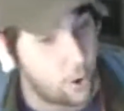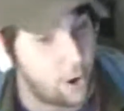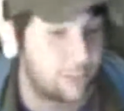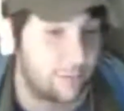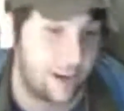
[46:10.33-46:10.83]

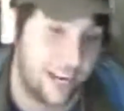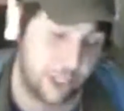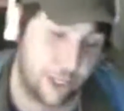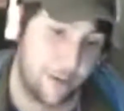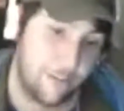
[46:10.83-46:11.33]
forest
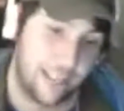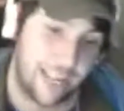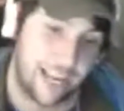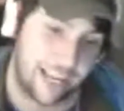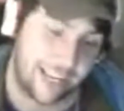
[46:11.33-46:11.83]
ranger, but
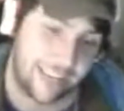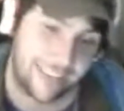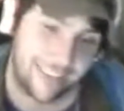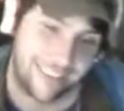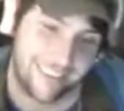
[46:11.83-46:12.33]
like,
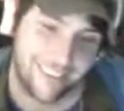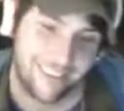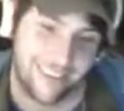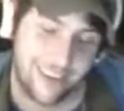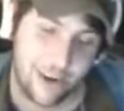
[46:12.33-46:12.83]

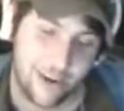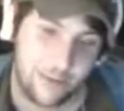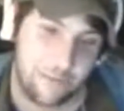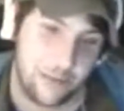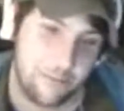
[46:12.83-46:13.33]

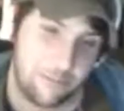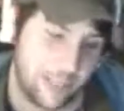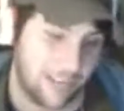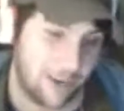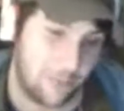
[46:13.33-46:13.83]
the people
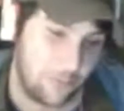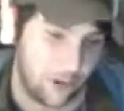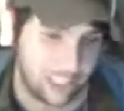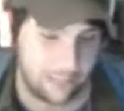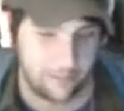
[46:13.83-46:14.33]
that are
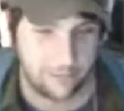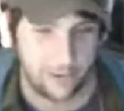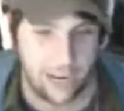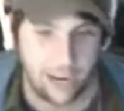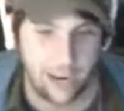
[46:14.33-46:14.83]
watching for
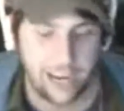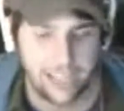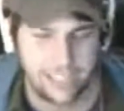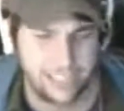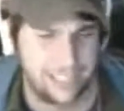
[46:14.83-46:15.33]
fire, and
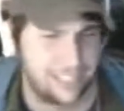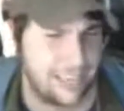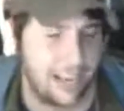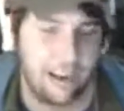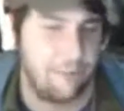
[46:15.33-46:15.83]

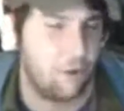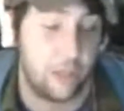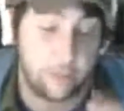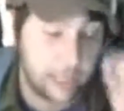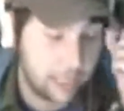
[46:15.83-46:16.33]
I've only
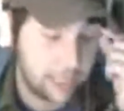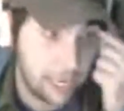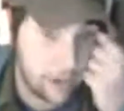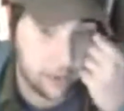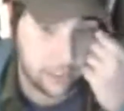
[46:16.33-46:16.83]
played like
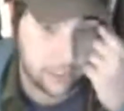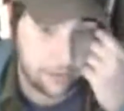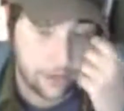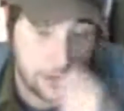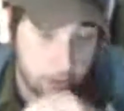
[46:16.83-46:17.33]
10 minutes of
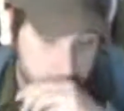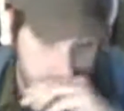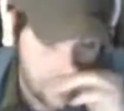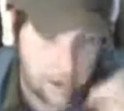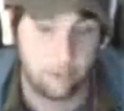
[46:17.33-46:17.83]
it.
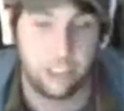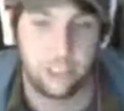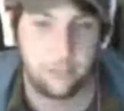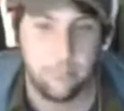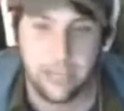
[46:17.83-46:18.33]
I was
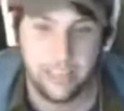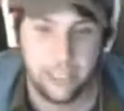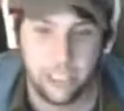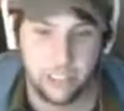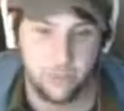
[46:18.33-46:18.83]
just mainly
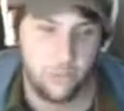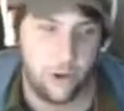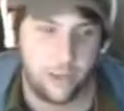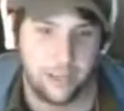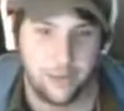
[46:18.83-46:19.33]
just
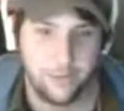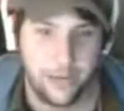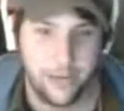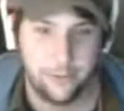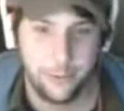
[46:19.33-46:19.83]
walking
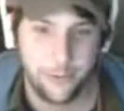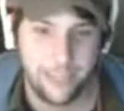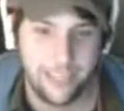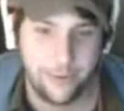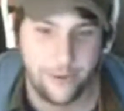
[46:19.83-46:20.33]
around,
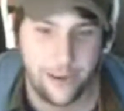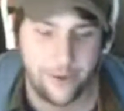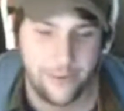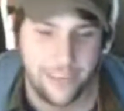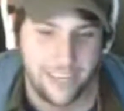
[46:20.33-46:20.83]
looking
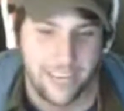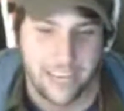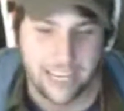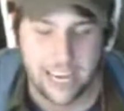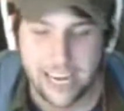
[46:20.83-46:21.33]
around.
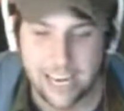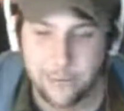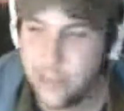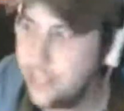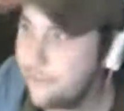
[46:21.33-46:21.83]
Kind of like
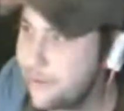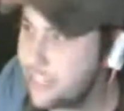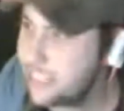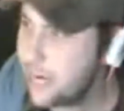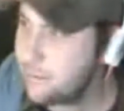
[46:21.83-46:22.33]
when the first
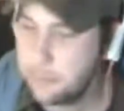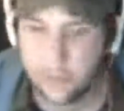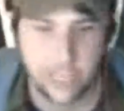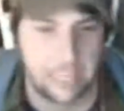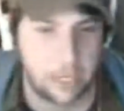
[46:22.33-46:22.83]
time you
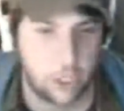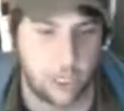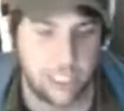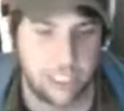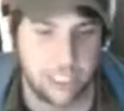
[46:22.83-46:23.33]
play like
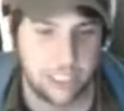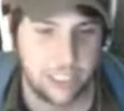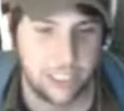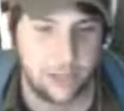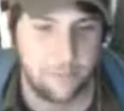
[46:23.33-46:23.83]
Crisis or
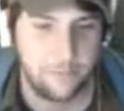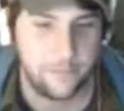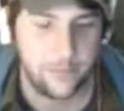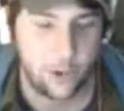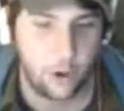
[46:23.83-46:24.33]

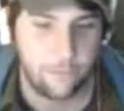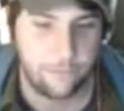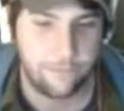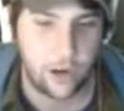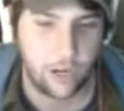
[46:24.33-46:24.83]
something, or
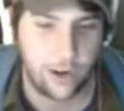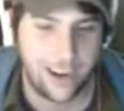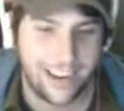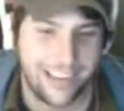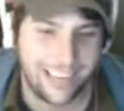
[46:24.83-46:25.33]
Far
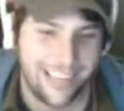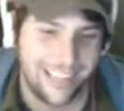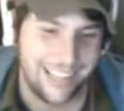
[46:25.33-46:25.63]
Cry,